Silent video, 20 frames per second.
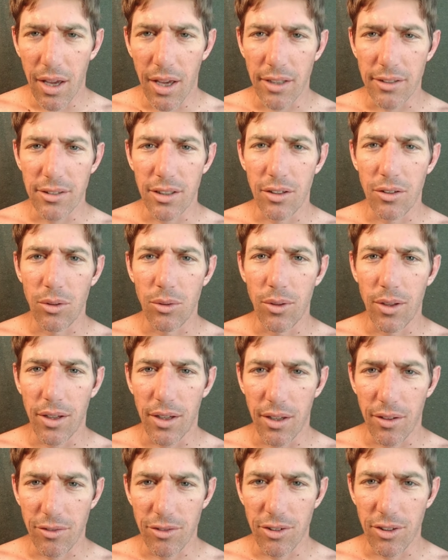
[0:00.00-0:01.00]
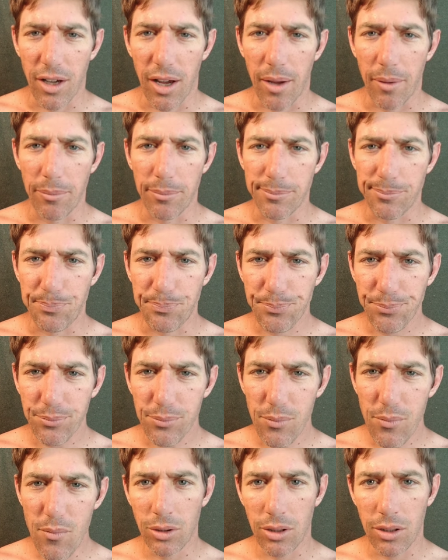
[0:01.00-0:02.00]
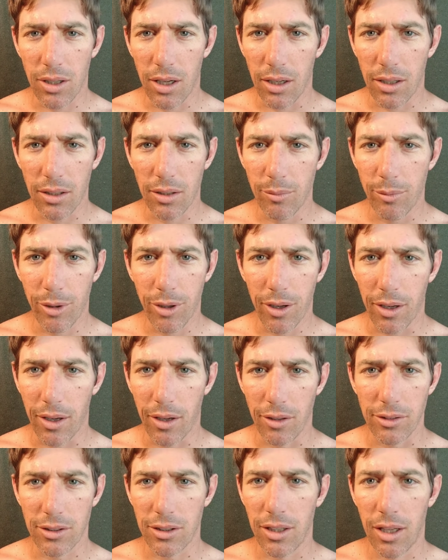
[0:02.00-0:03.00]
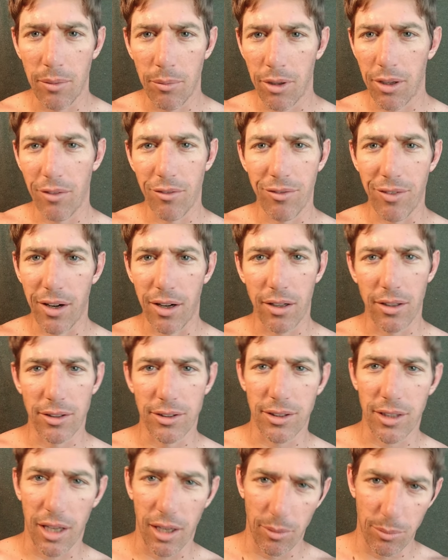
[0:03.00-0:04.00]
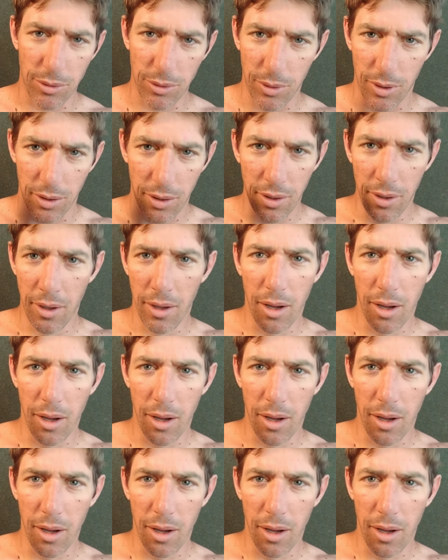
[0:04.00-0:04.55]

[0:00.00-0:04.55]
Exit through the gift shop two o'clock in the morning, I was climbing up fire escapes, a,